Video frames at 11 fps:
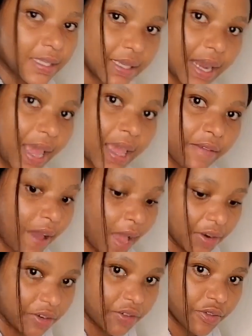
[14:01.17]
I said I have
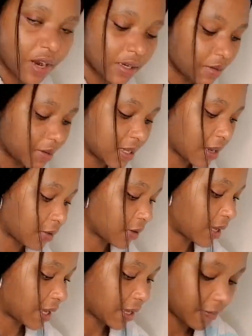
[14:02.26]
100 rand. He was like,
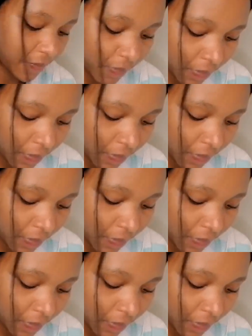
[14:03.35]
okay.